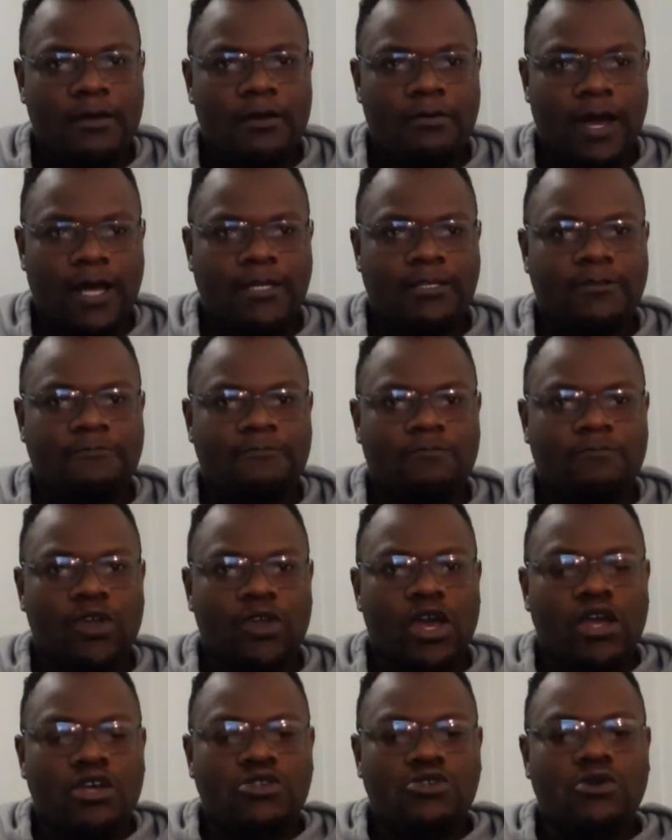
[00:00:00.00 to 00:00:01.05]
right?
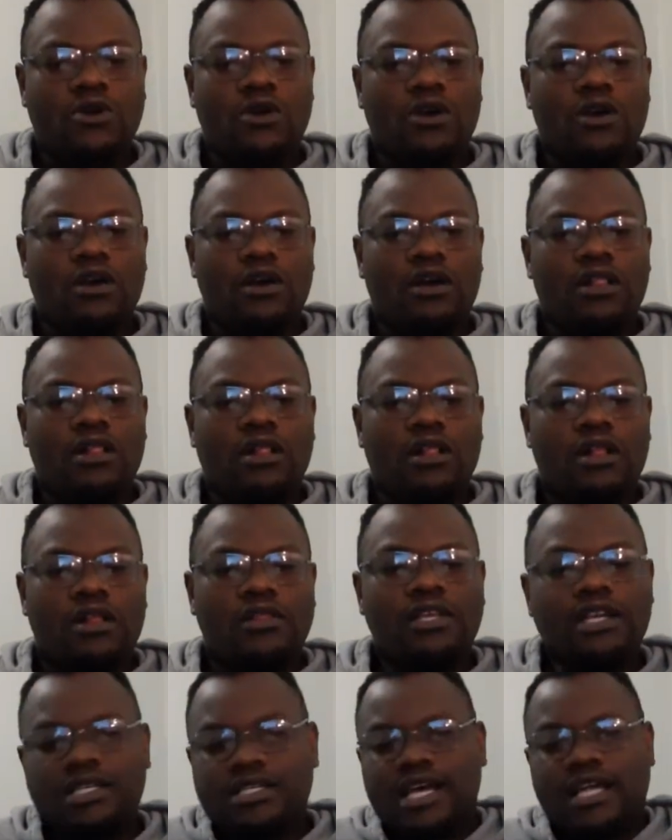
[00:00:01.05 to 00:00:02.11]
So
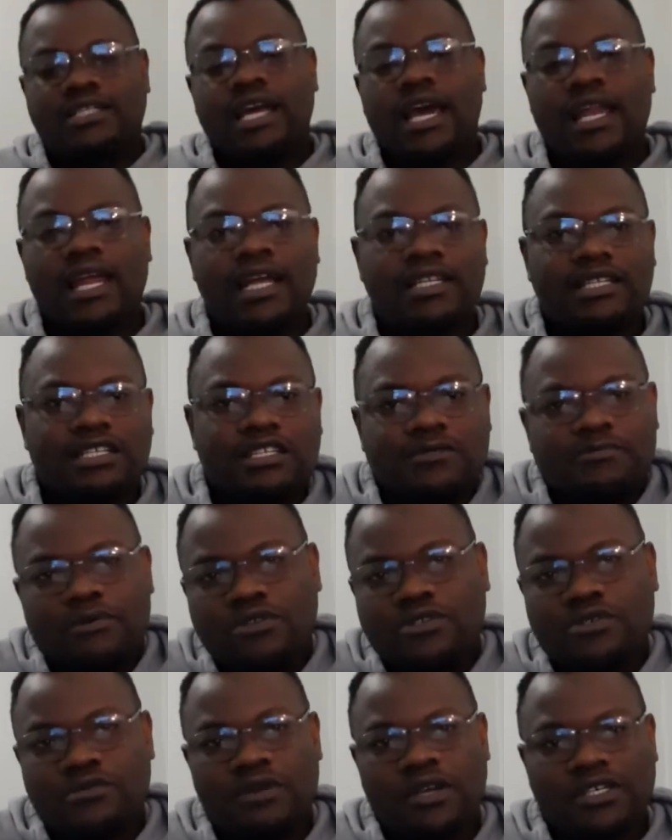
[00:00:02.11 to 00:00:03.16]
these are direct
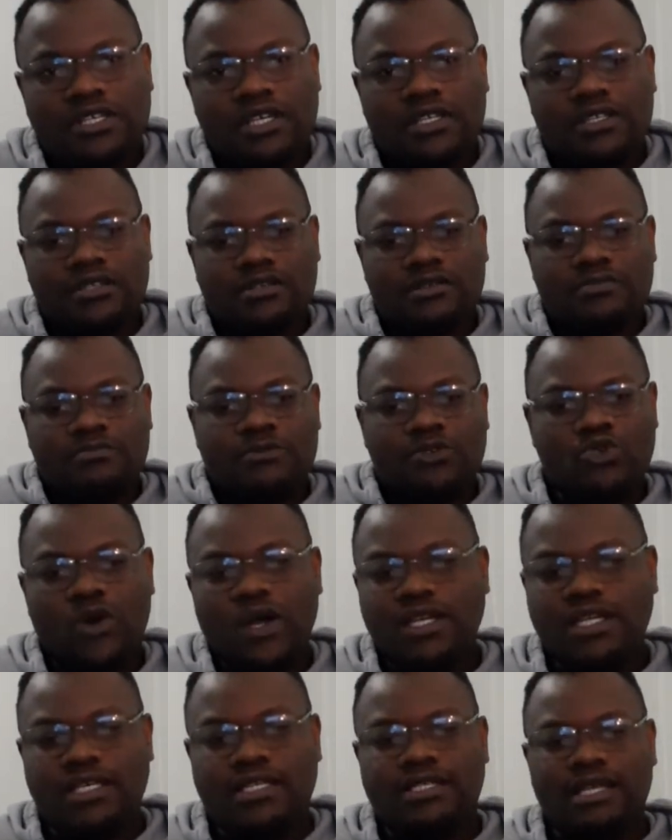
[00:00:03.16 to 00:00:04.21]
response questions. To
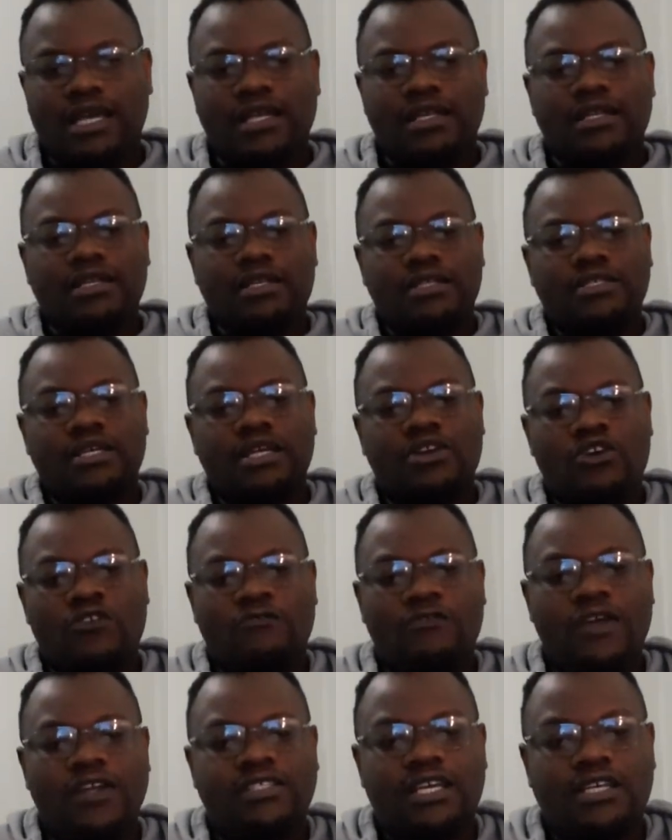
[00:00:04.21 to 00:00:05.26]
what extent did internal
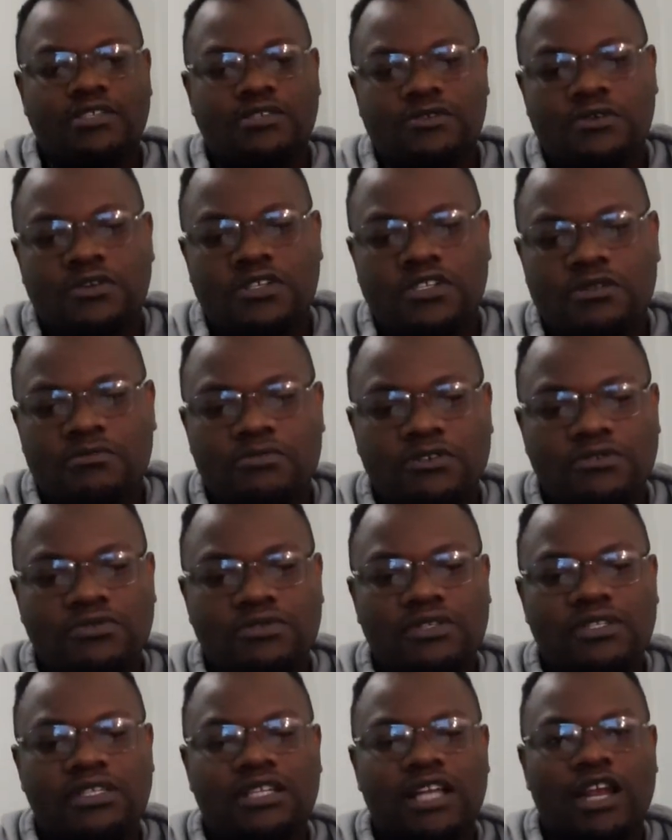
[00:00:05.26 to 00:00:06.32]
factors contribute to
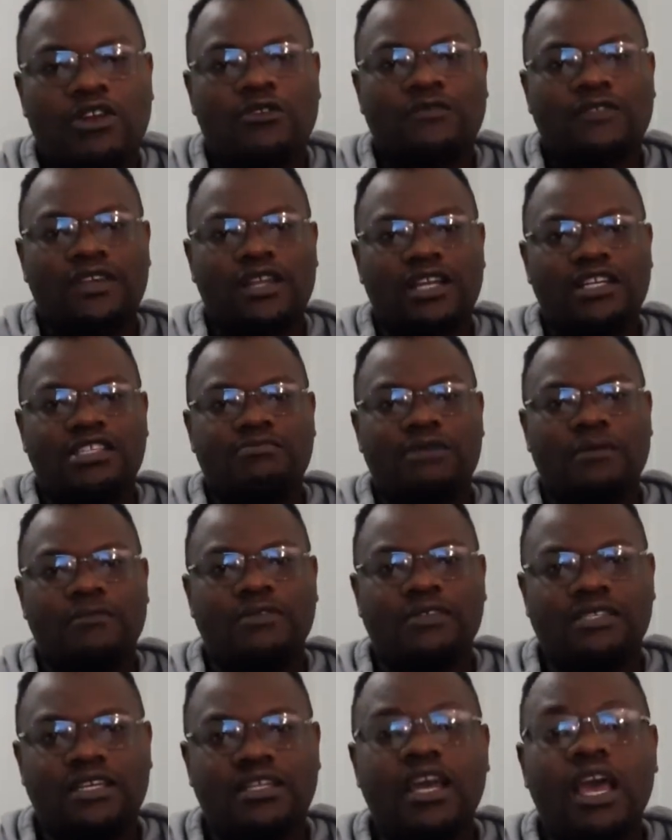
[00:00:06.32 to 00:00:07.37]
the decline of the Great
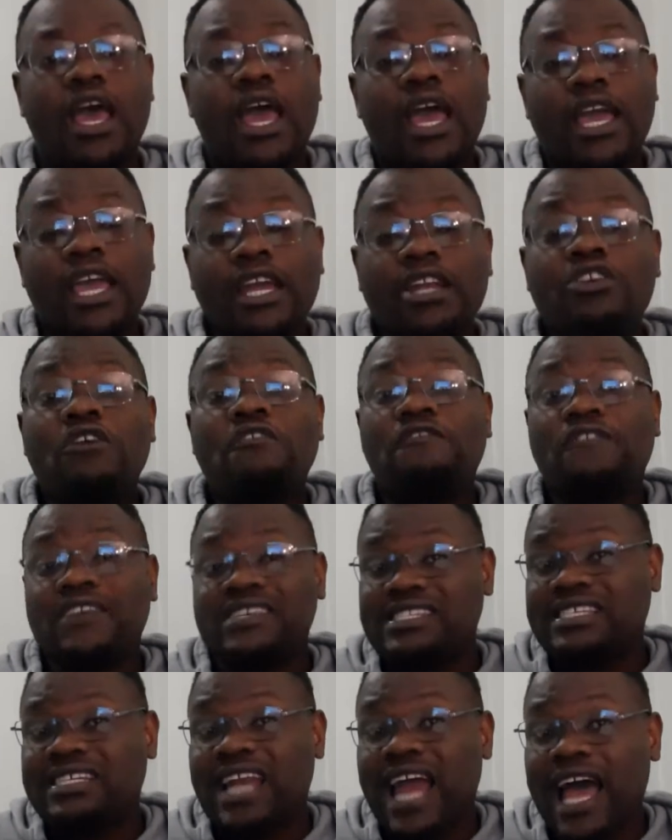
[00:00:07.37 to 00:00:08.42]
Zimbabwe State? In your
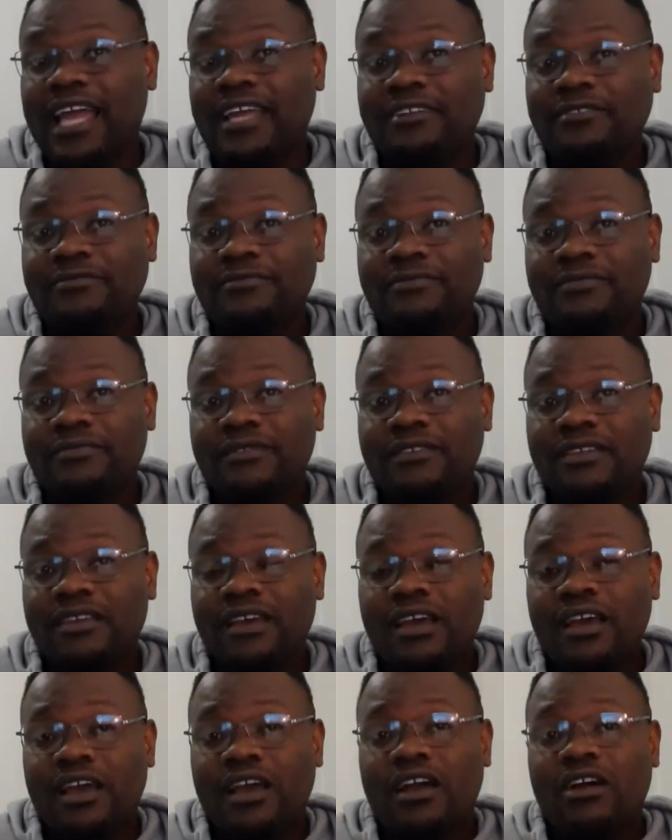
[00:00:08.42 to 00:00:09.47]
first line,
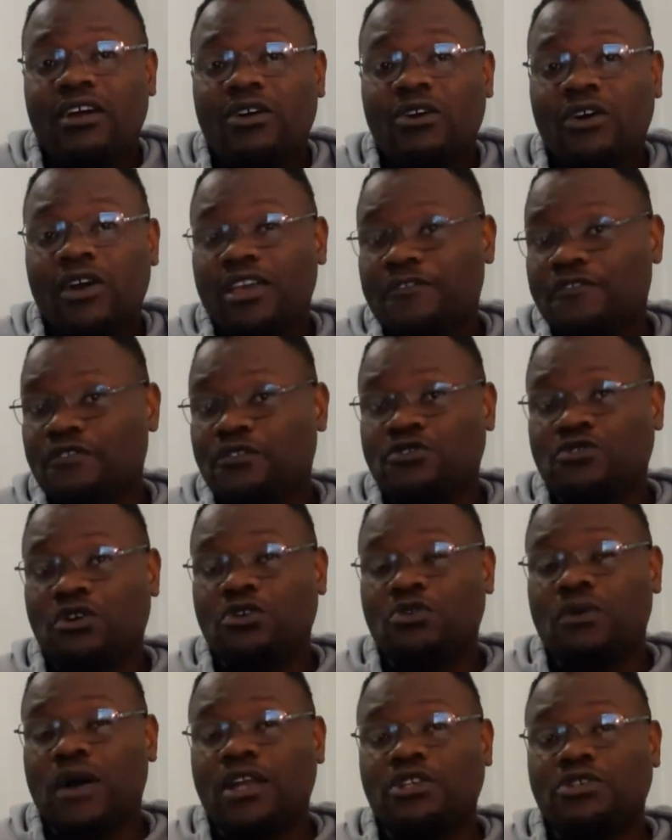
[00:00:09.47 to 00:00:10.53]
or if you
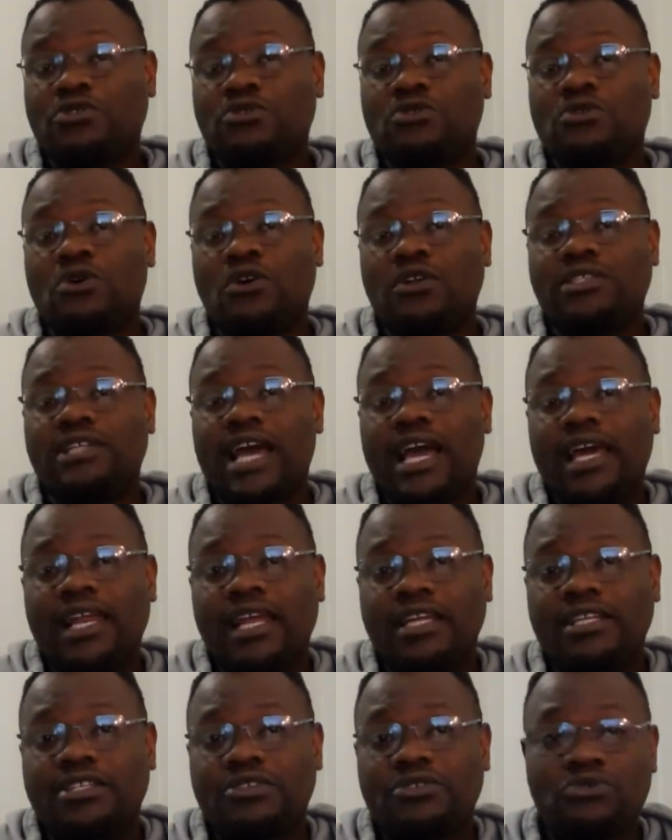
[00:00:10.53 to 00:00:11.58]
don't want to go
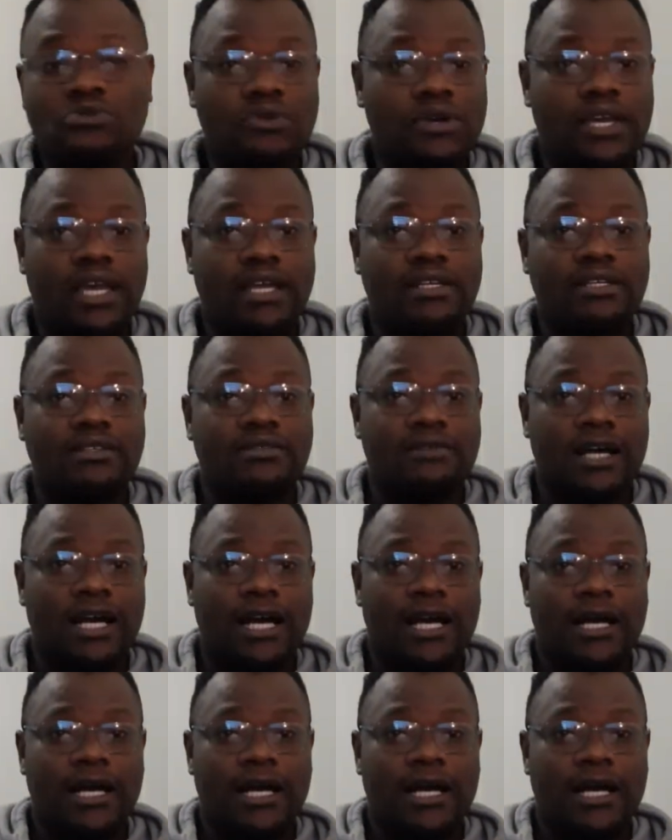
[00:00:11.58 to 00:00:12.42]
direct, you can